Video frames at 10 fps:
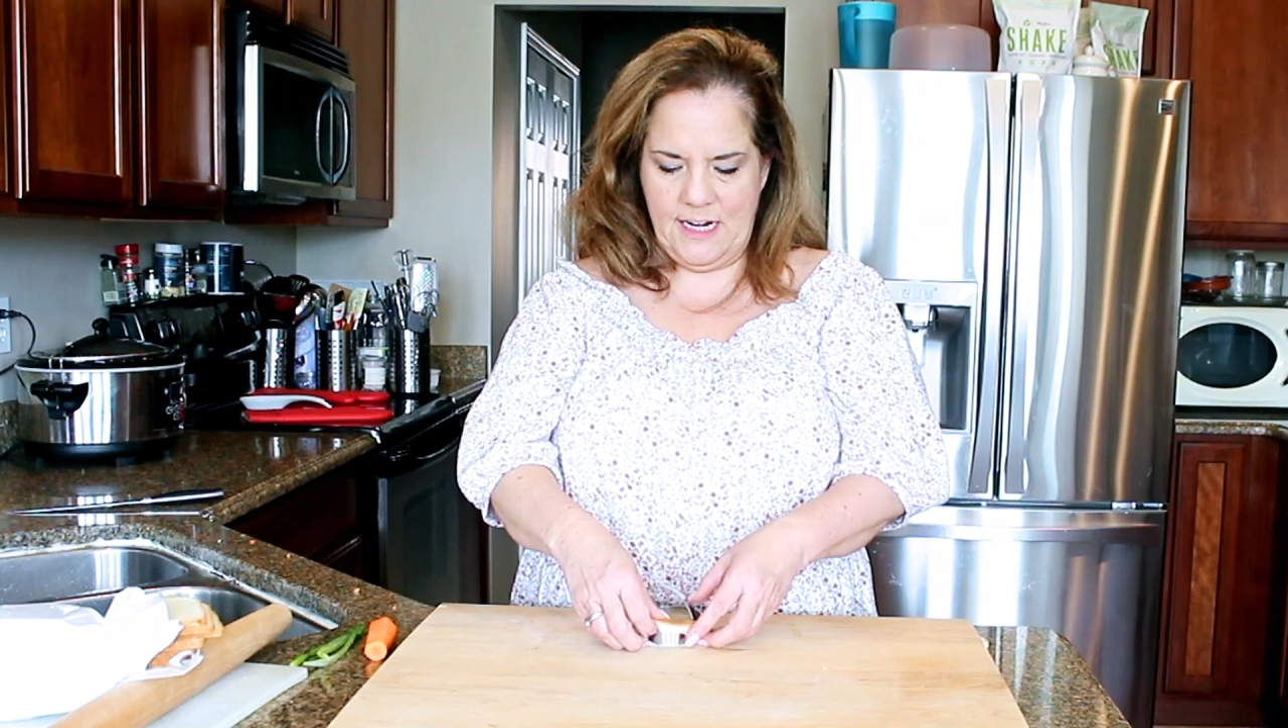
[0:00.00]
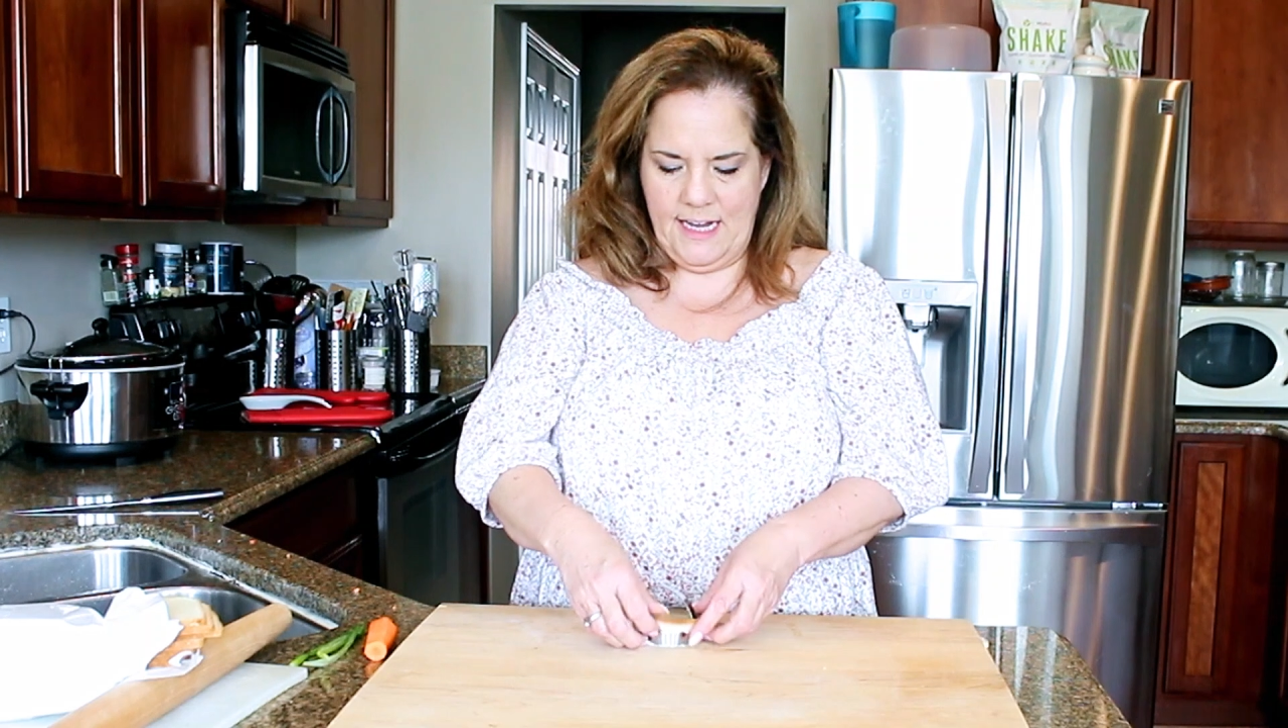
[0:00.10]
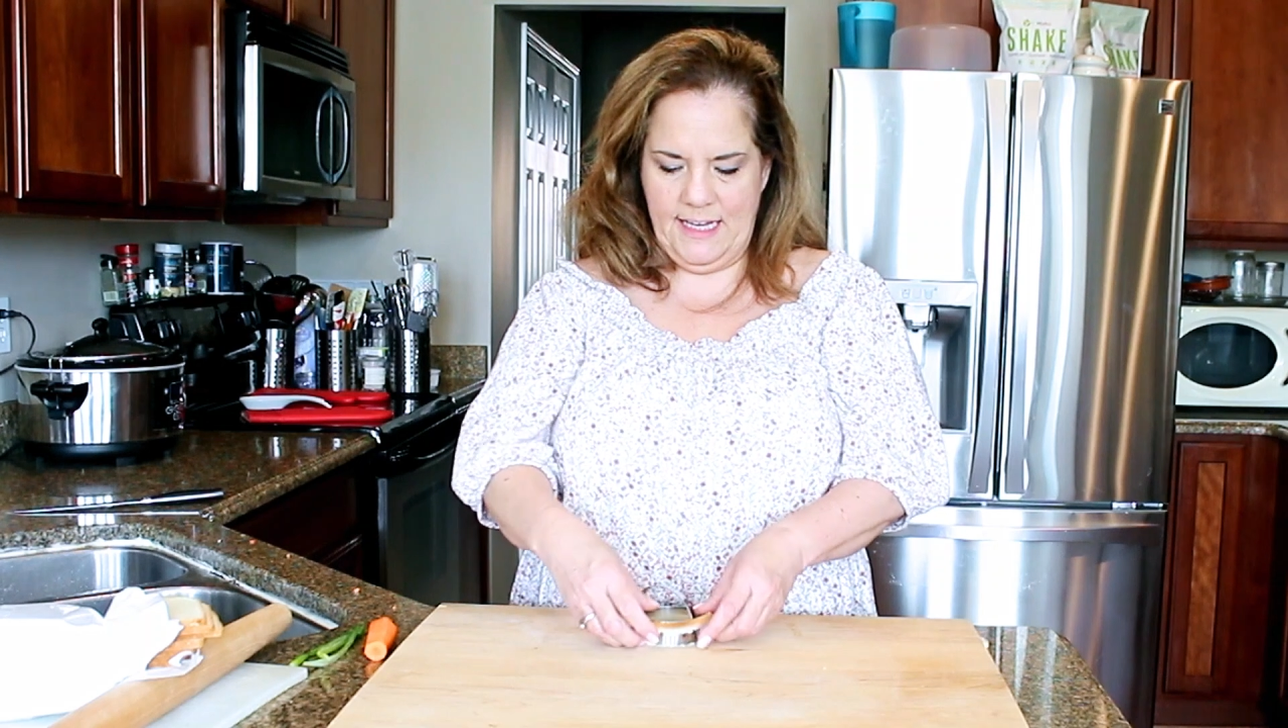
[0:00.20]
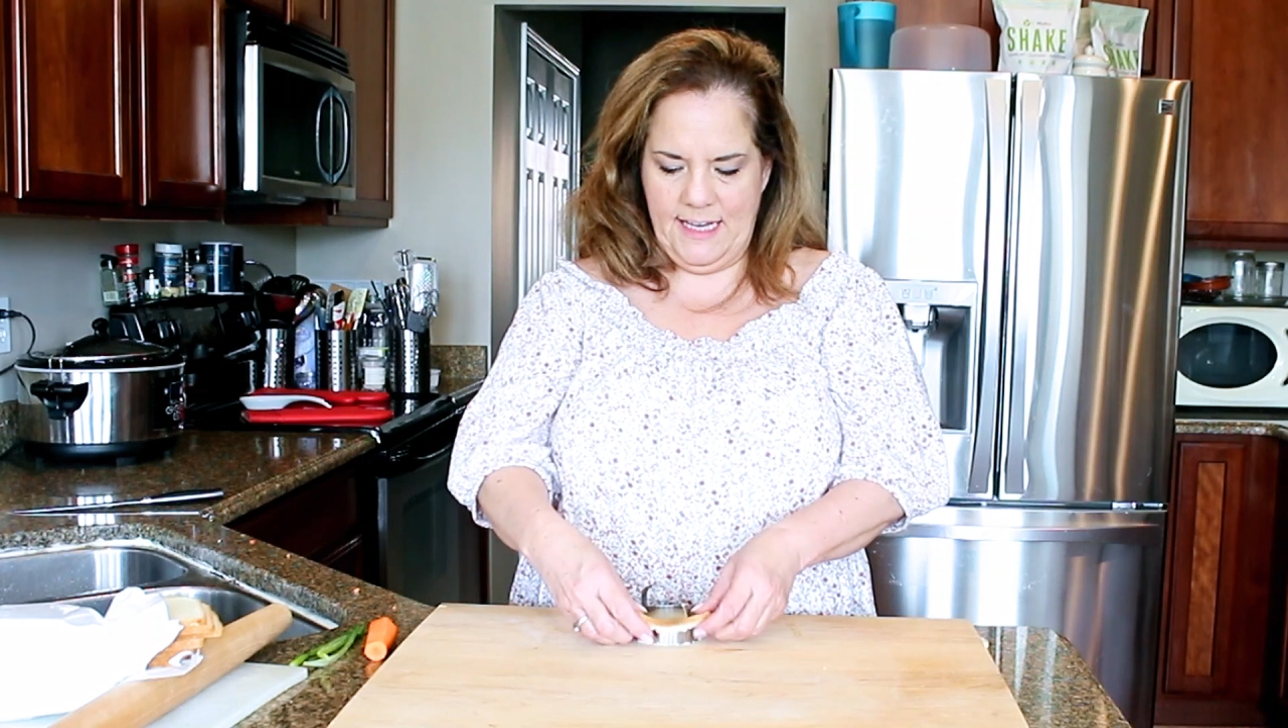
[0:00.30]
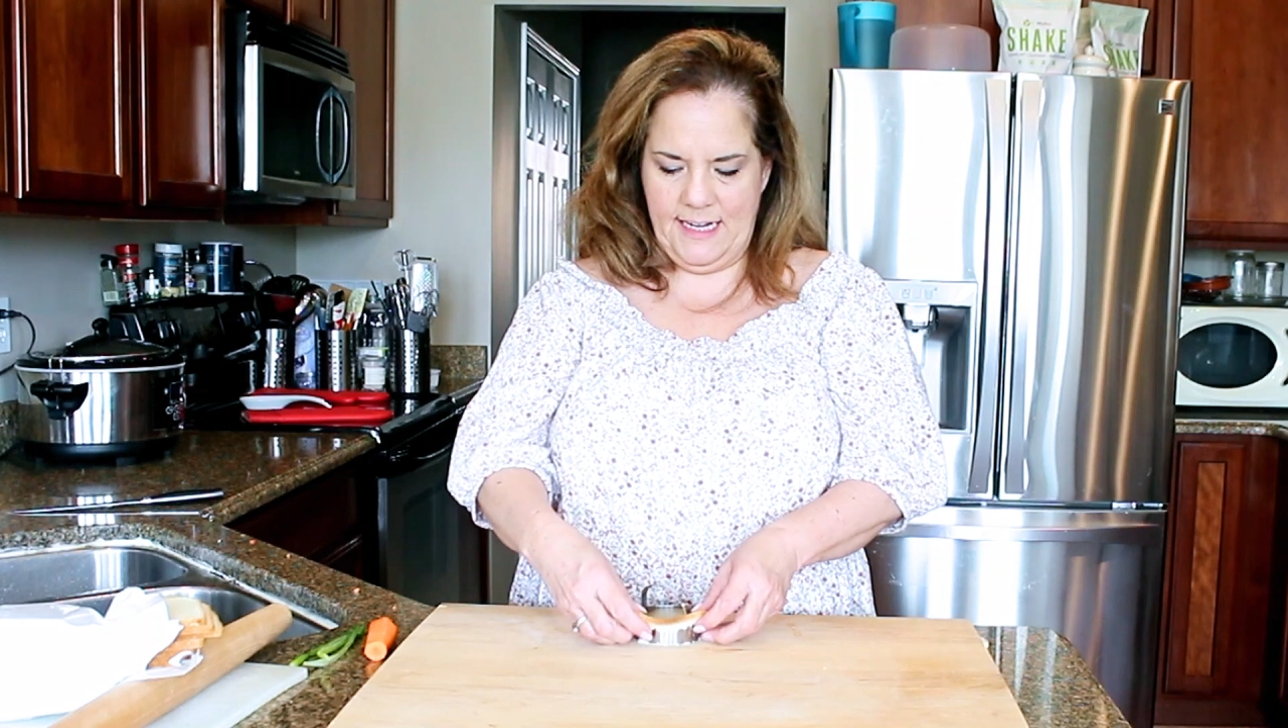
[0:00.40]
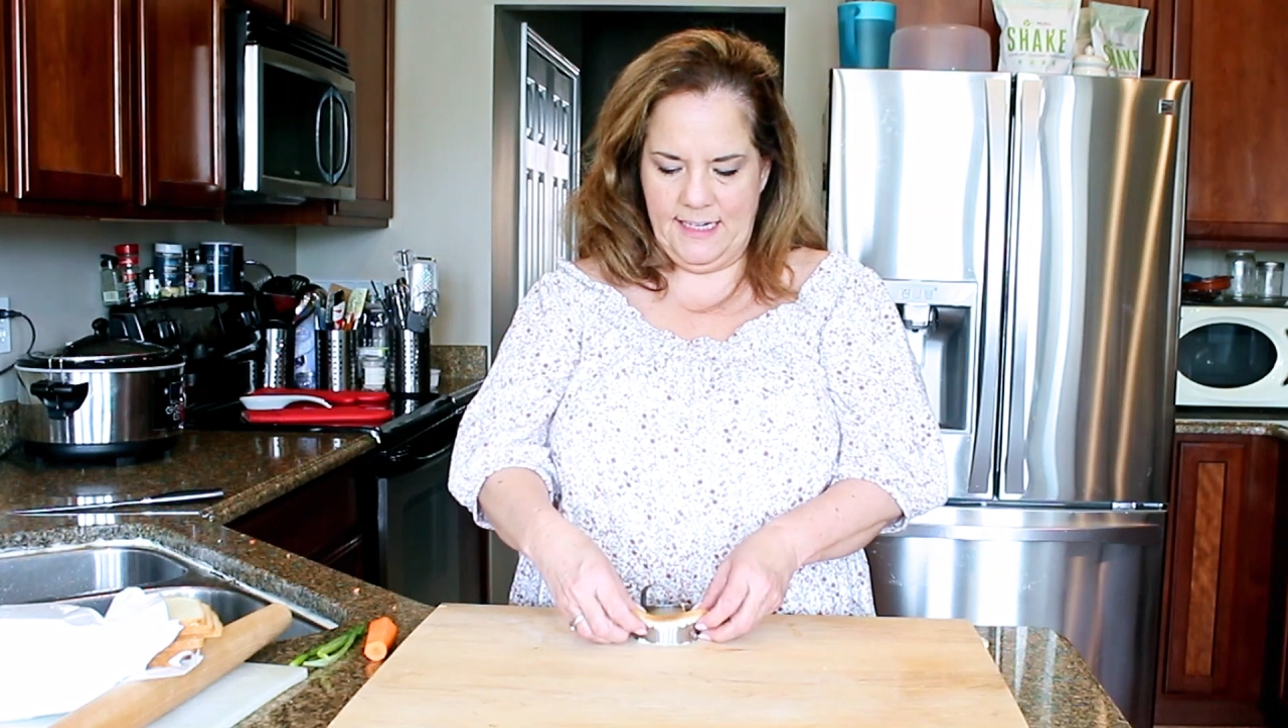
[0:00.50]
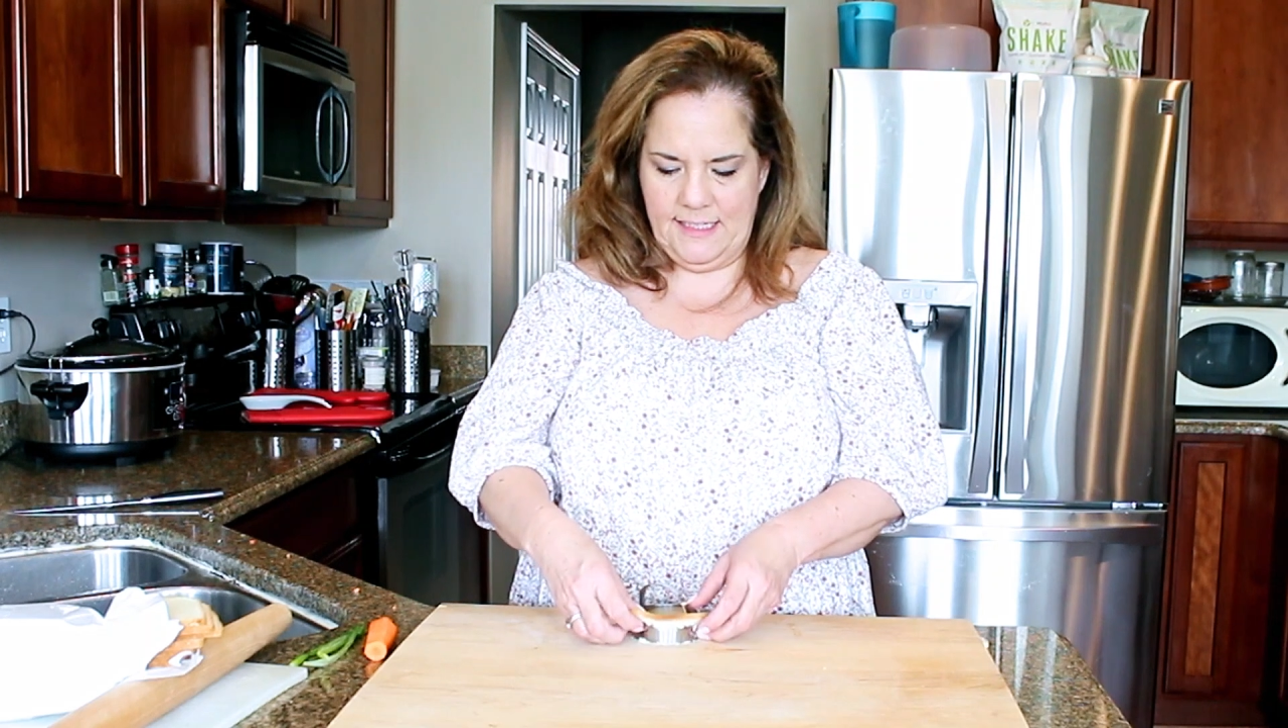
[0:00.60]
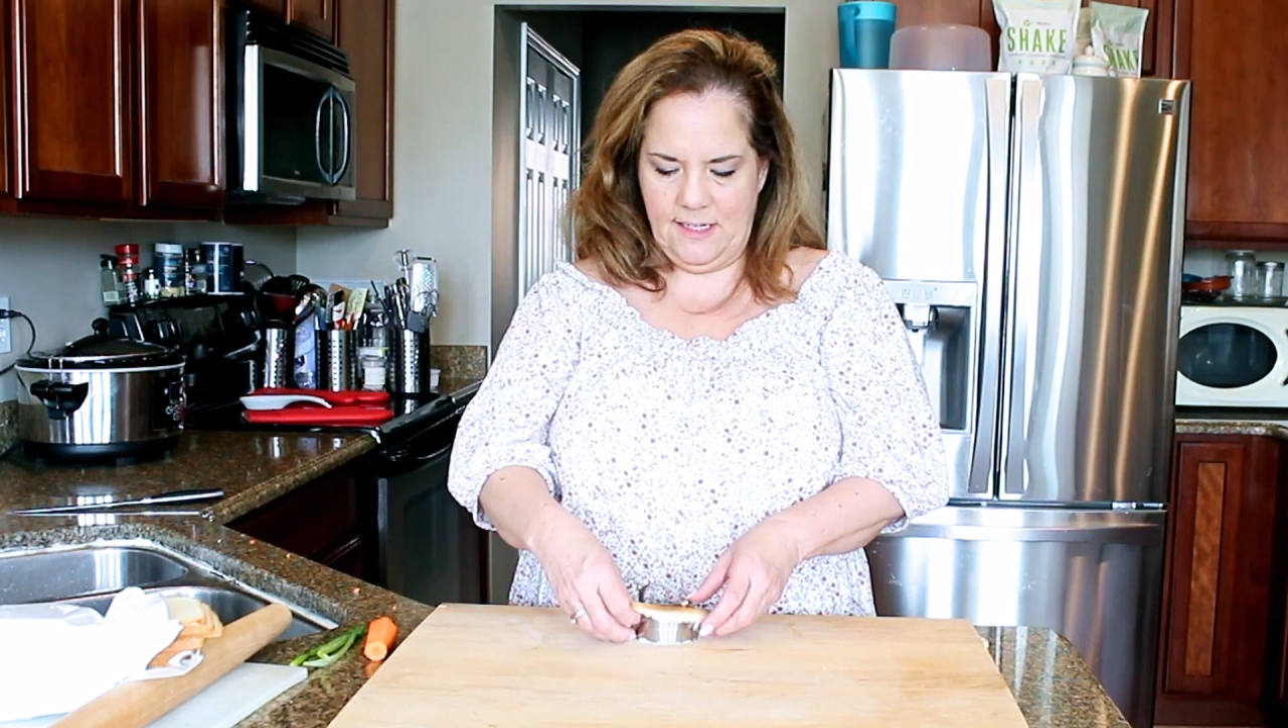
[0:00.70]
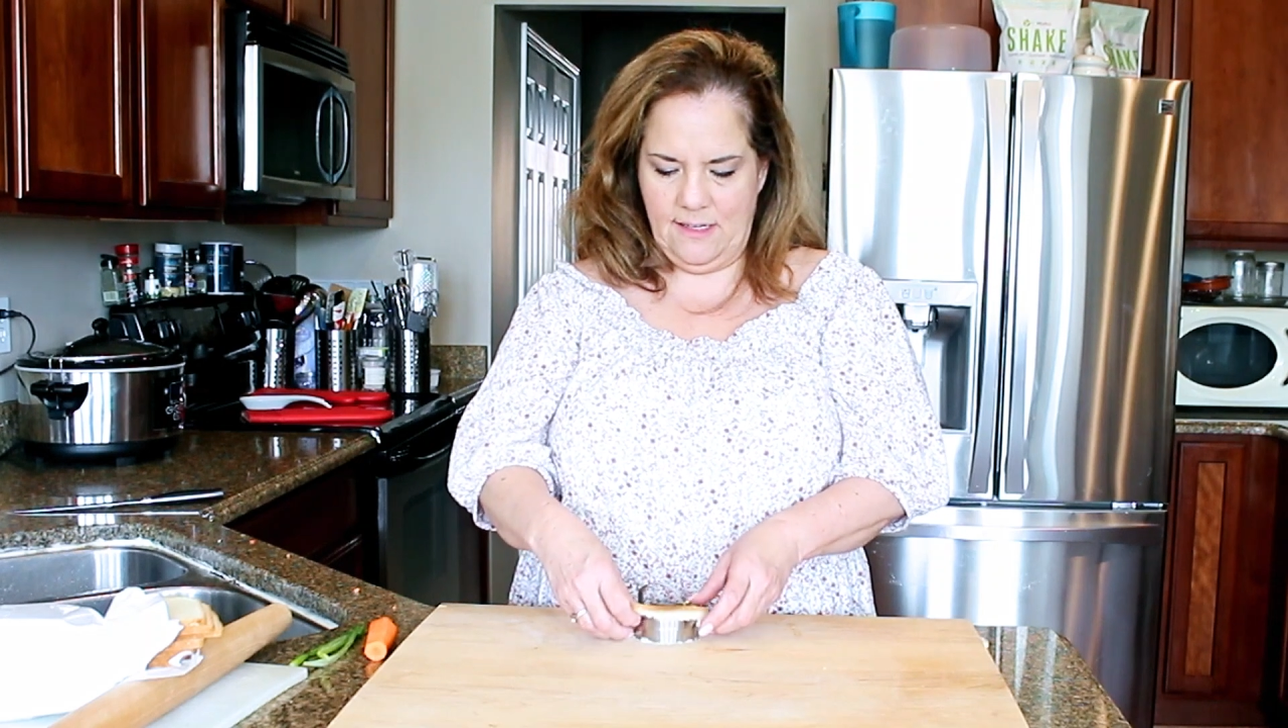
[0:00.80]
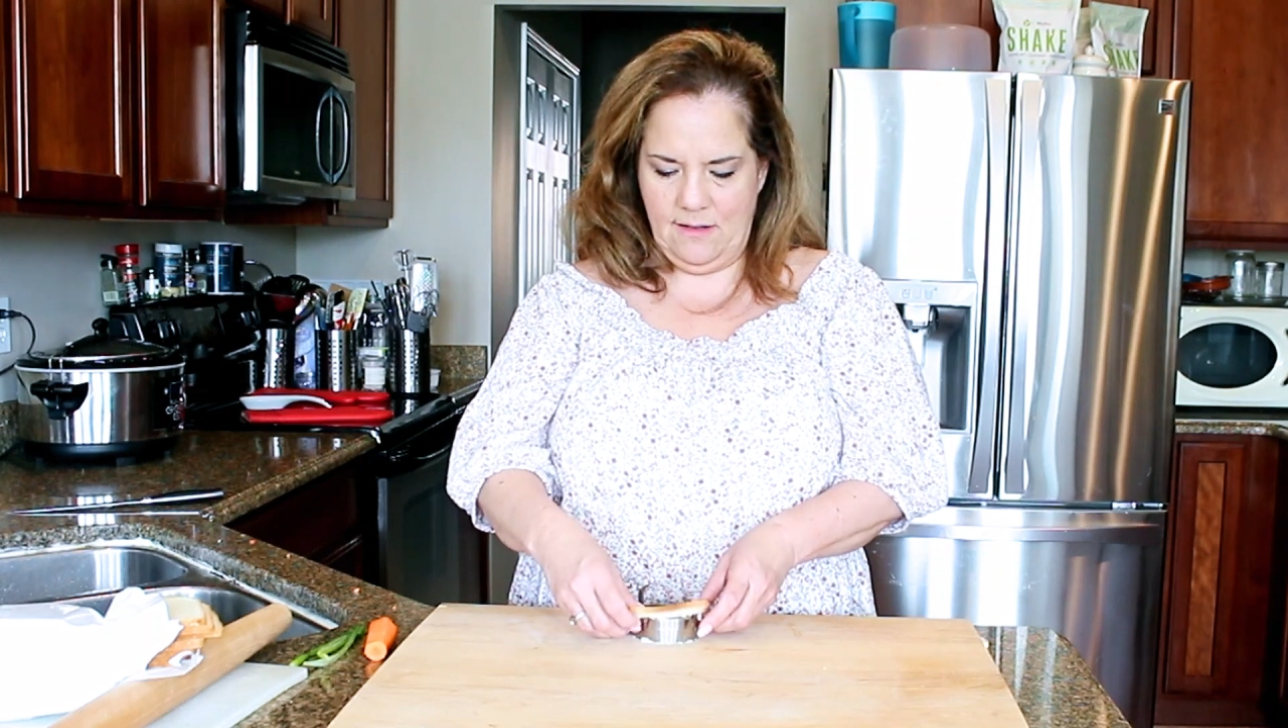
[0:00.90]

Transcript: I get it